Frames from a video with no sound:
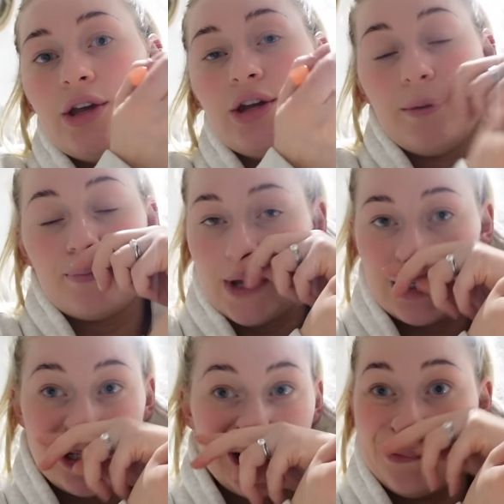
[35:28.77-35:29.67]
you know,
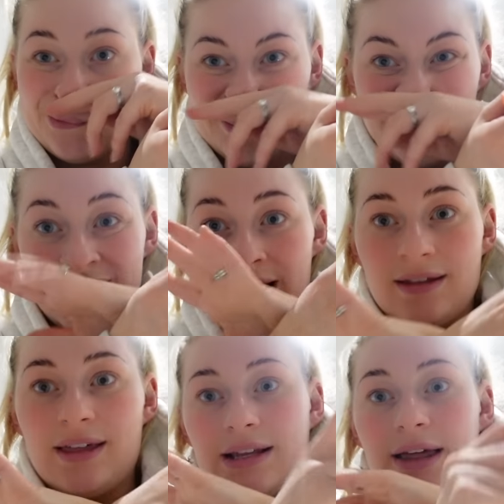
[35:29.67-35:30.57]
I just don't want
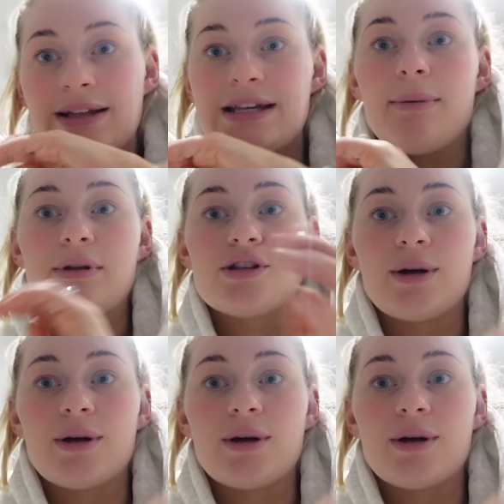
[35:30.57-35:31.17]
anything like that to happen.